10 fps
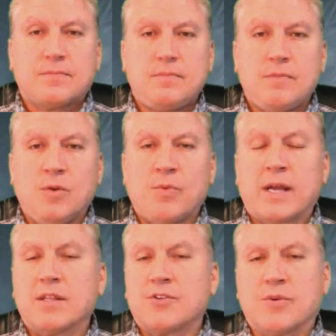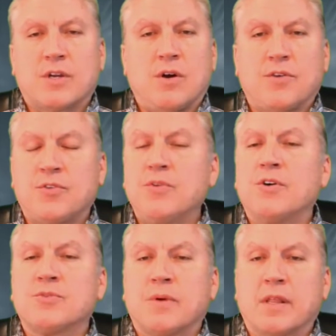Regulatory costs, who
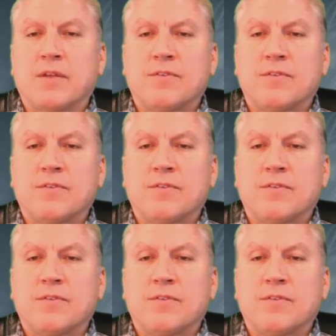knows what it is.